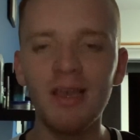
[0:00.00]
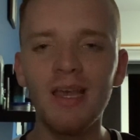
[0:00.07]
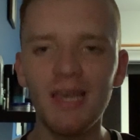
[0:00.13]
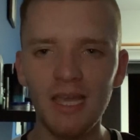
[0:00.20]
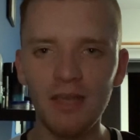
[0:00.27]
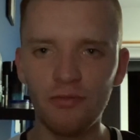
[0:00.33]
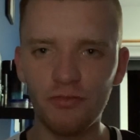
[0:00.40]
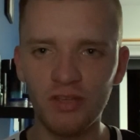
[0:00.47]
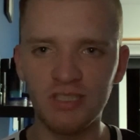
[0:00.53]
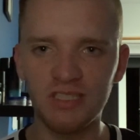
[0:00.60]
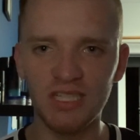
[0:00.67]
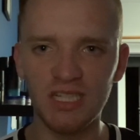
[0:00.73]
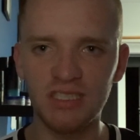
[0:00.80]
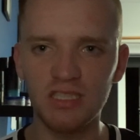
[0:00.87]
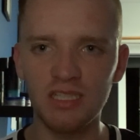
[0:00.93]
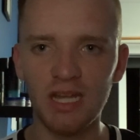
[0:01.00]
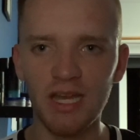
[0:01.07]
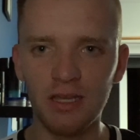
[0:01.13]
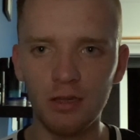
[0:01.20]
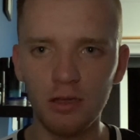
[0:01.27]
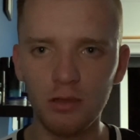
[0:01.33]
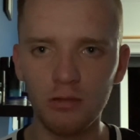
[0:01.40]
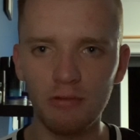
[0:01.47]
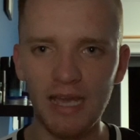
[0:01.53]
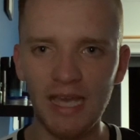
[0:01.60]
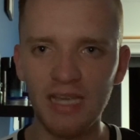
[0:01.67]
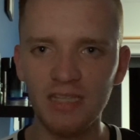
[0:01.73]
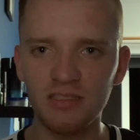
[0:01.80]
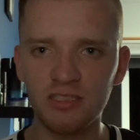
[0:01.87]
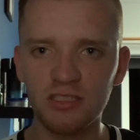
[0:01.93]
If you did, like
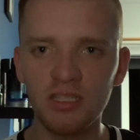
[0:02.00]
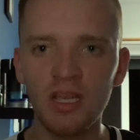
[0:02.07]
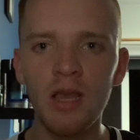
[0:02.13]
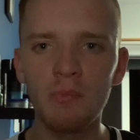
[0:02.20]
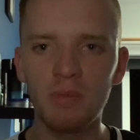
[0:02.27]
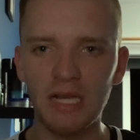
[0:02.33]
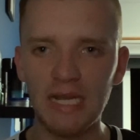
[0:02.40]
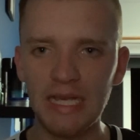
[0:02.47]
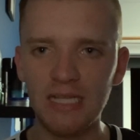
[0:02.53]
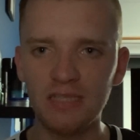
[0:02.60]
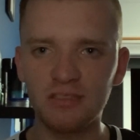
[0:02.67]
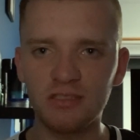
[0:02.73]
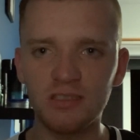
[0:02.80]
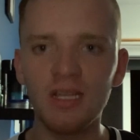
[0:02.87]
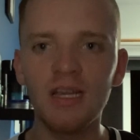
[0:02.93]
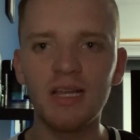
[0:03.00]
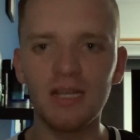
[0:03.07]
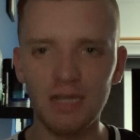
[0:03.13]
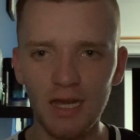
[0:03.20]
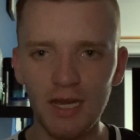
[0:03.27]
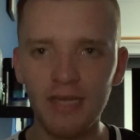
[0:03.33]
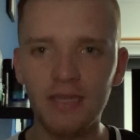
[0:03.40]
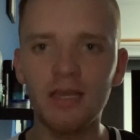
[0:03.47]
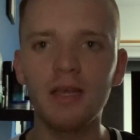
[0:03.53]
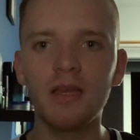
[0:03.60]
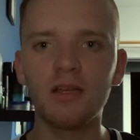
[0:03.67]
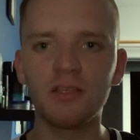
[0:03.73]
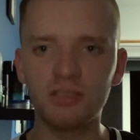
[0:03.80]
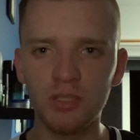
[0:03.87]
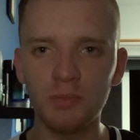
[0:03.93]
always, please like,
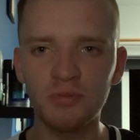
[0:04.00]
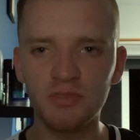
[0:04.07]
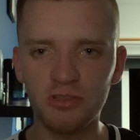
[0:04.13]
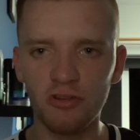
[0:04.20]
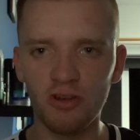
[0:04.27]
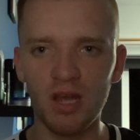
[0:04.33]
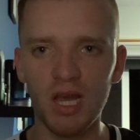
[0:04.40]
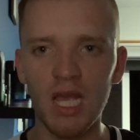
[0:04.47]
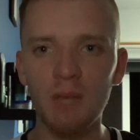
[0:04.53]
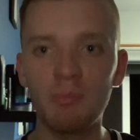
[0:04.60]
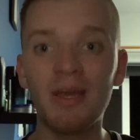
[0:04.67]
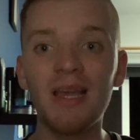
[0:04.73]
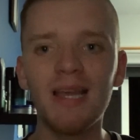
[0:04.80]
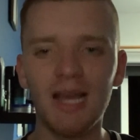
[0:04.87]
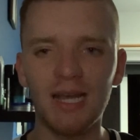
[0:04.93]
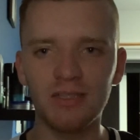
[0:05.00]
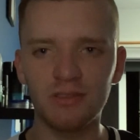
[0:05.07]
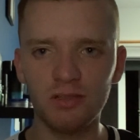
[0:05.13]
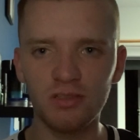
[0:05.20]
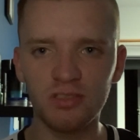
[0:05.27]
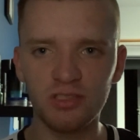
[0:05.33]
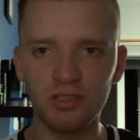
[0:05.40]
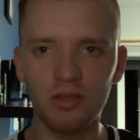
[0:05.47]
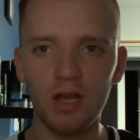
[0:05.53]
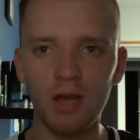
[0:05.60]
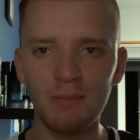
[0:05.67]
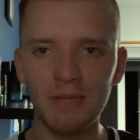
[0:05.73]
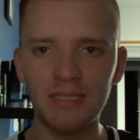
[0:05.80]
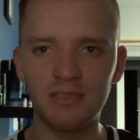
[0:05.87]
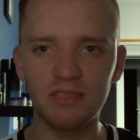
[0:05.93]
subscribe, and also
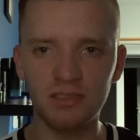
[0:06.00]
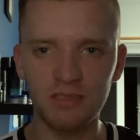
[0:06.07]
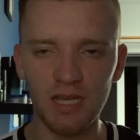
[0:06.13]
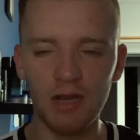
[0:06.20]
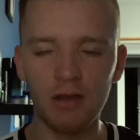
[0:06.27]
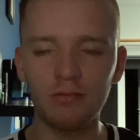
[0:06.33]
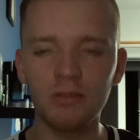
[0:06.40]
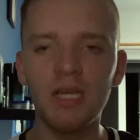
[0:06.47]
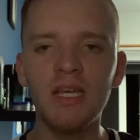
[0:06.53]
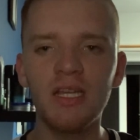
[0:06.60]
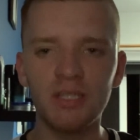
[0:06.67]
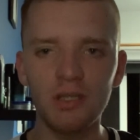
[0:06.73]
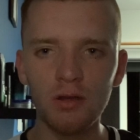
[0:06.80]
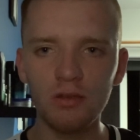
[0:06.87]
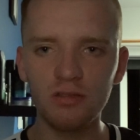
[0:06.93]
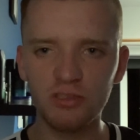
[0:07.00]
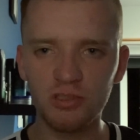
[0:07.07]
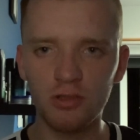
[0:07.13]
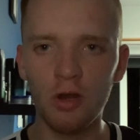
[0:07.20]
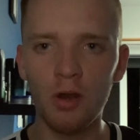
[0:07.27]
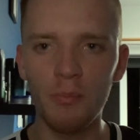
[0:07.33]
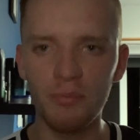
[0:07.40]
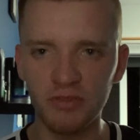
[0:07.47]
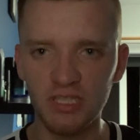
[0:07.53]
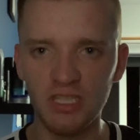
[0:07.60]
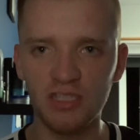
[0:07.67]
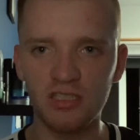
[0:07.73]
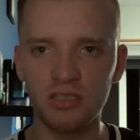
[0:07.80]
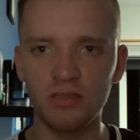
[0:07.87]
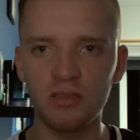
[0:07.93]
comment down your score
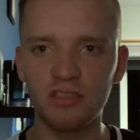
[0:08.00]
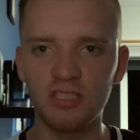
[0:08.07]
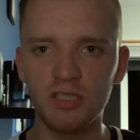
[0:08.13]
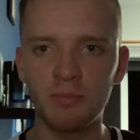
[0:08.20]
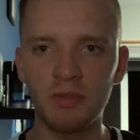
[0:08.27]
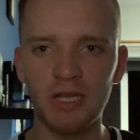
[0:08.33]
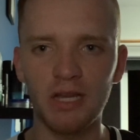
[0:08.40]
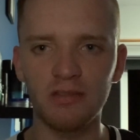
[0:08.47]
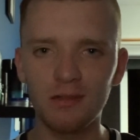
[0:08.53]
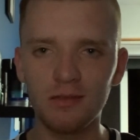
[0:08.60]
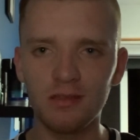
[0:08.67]
predictions below.